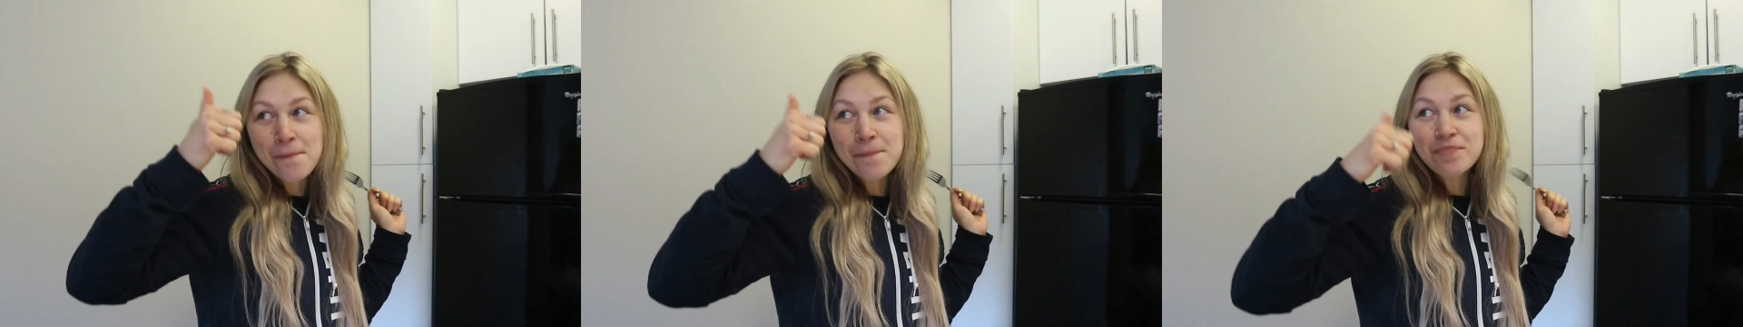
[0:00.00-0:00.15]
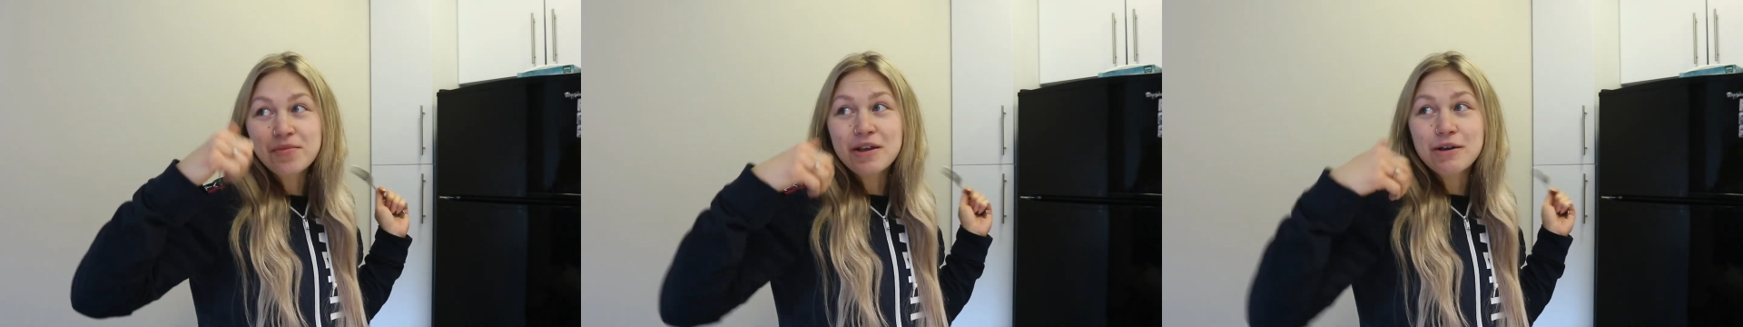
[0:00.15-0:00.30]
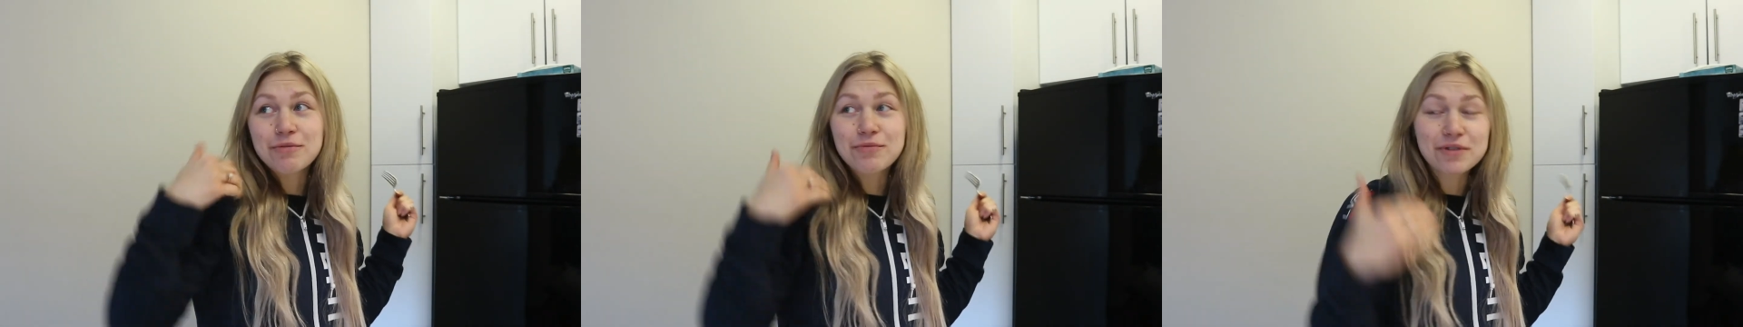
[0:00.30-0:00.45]

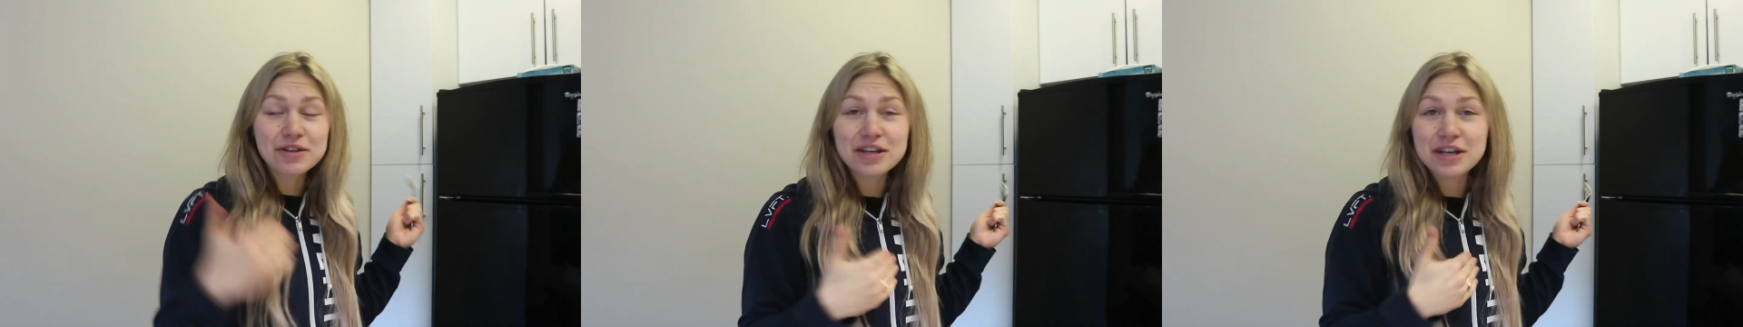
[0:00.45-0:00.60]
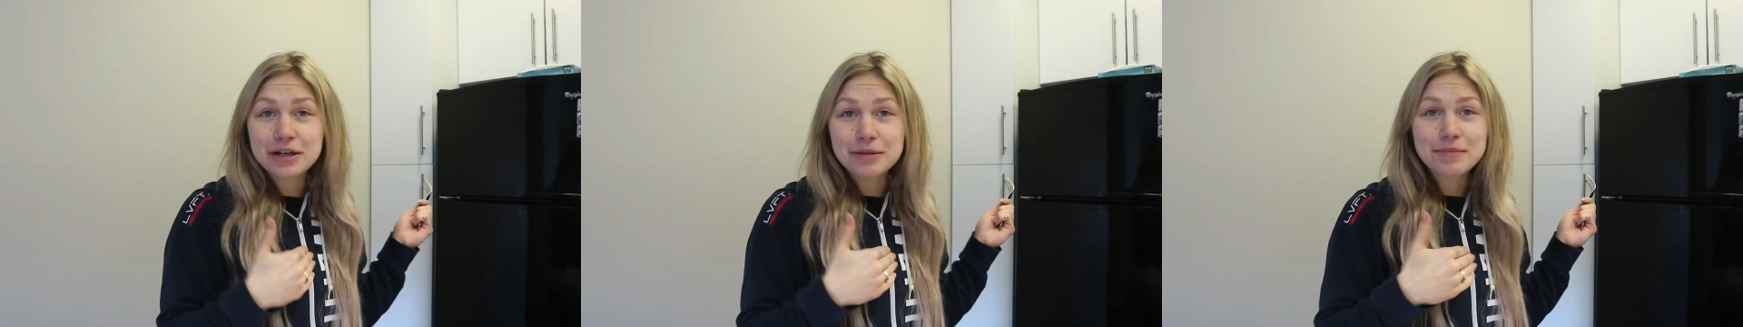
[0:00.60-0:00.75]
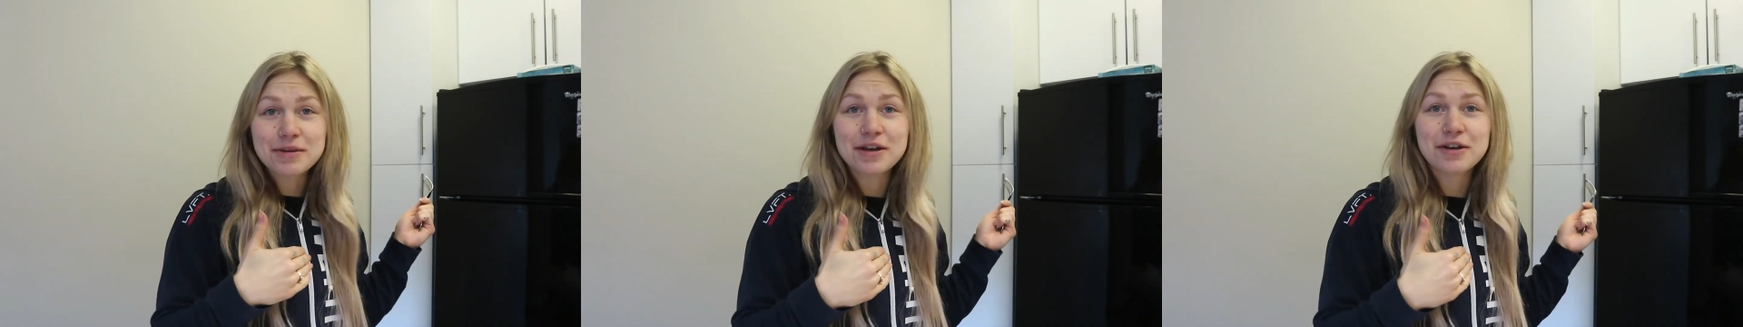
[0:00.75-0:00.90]
That would really
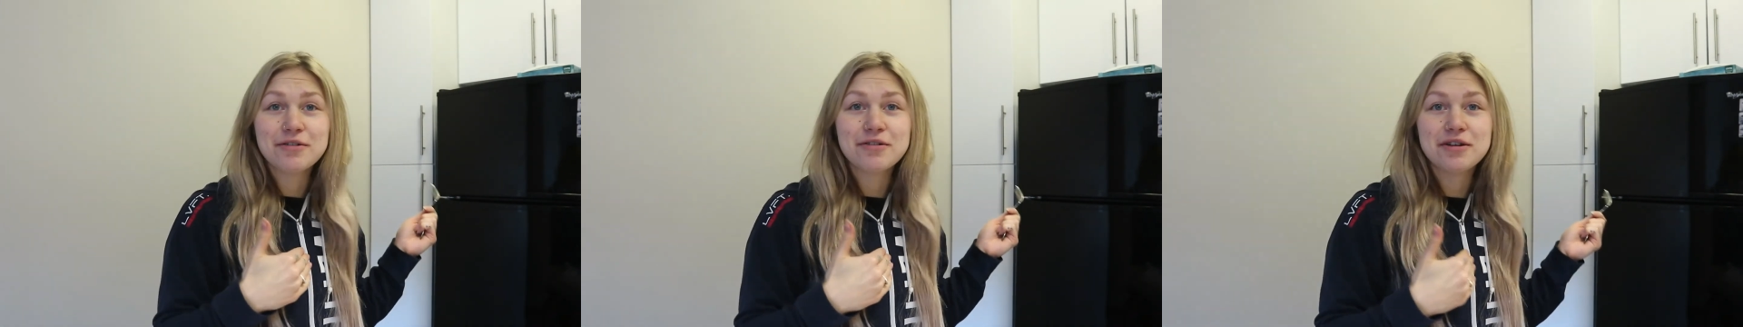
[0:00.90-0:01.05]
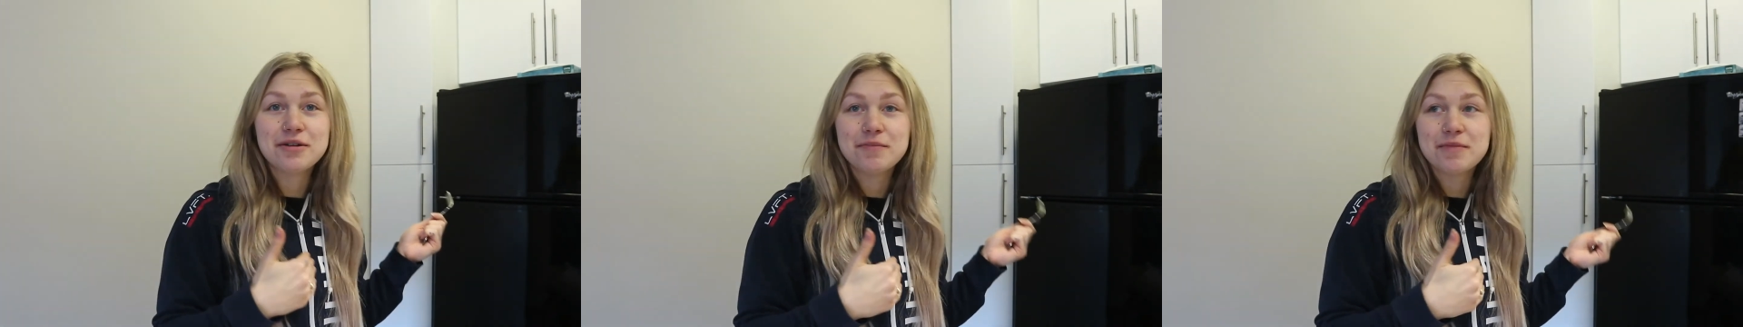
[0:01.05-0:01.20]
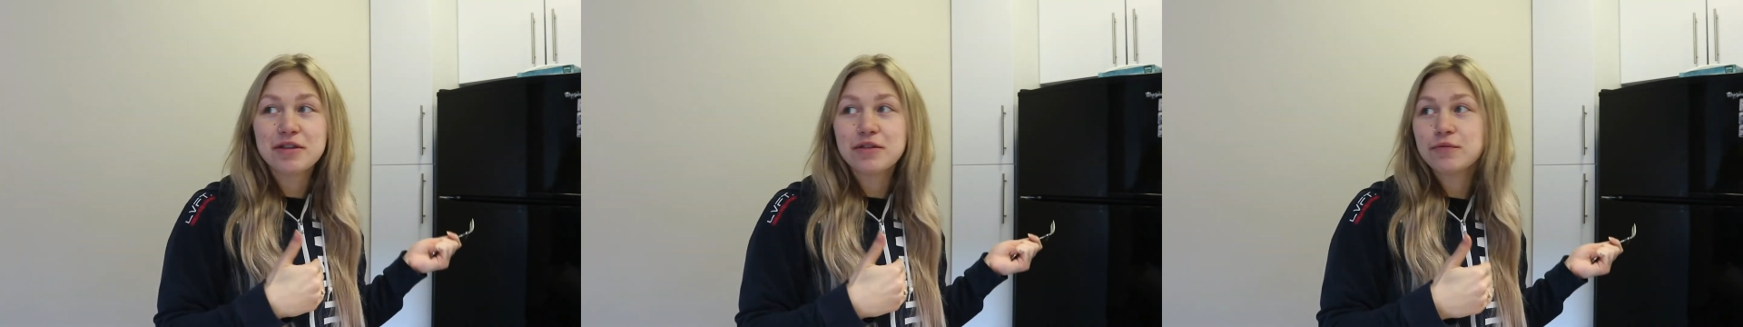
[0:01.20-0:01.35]
help me out.
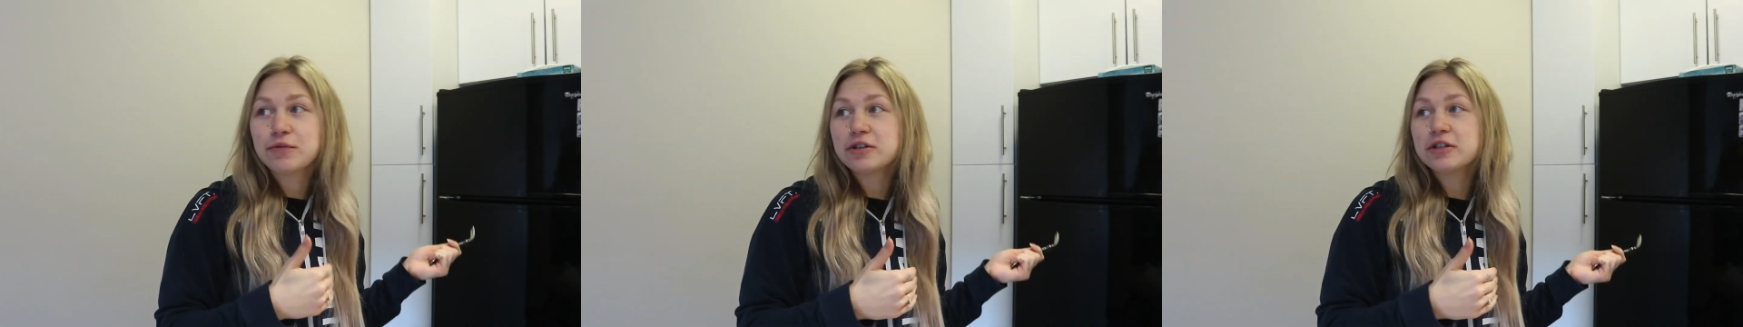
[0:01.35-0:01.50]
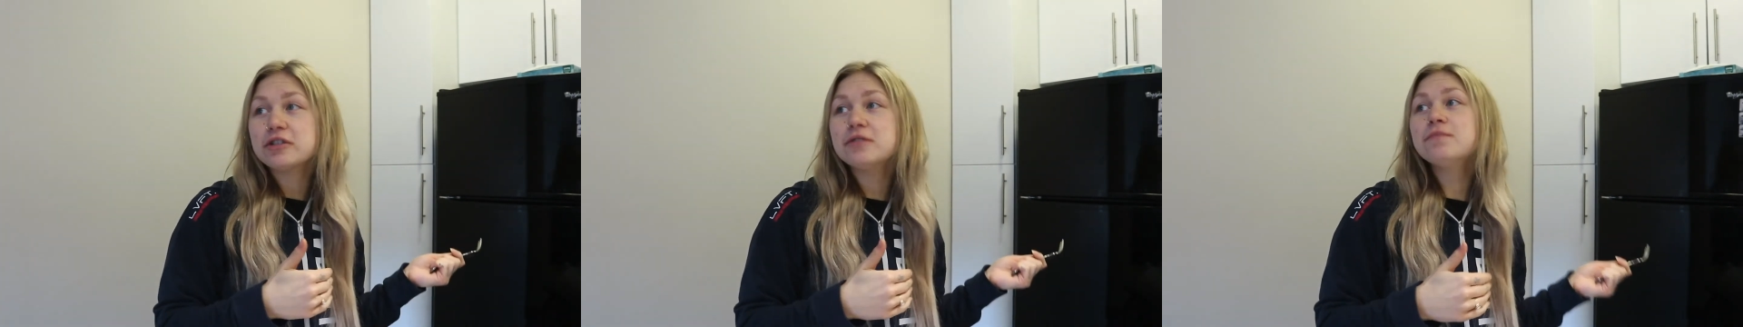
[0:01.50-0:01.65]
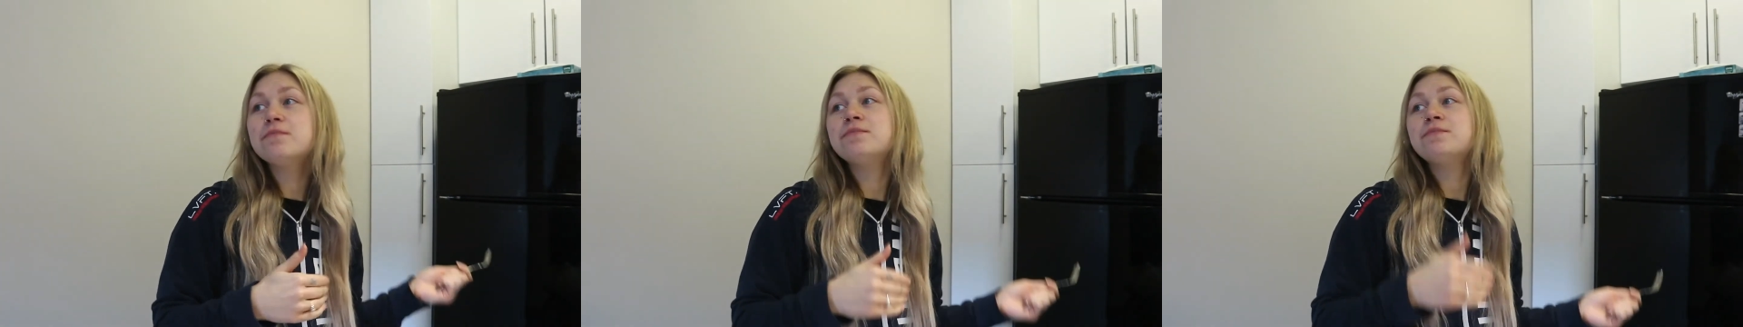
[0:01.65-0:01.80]
It'd mean the
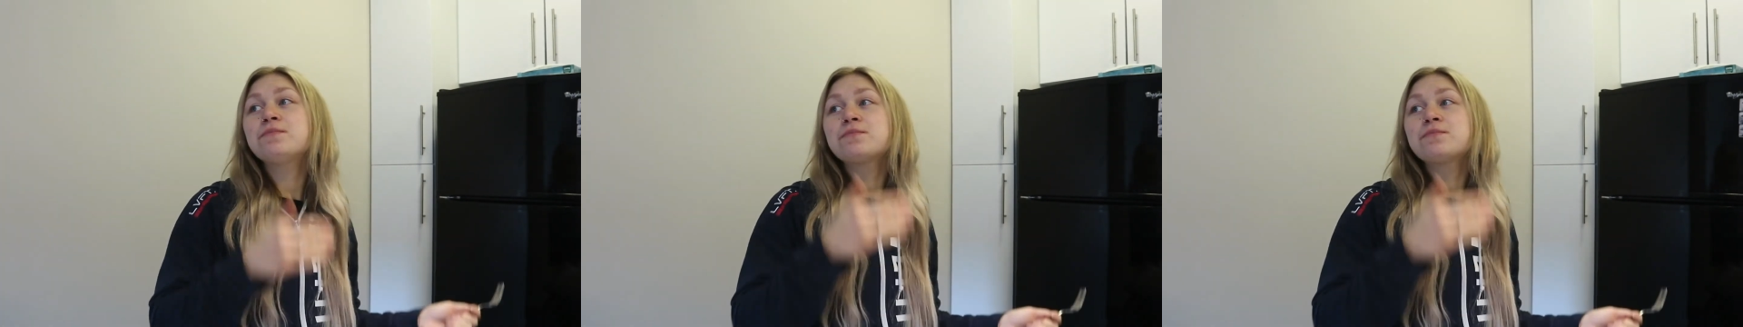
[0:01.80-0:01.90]
world.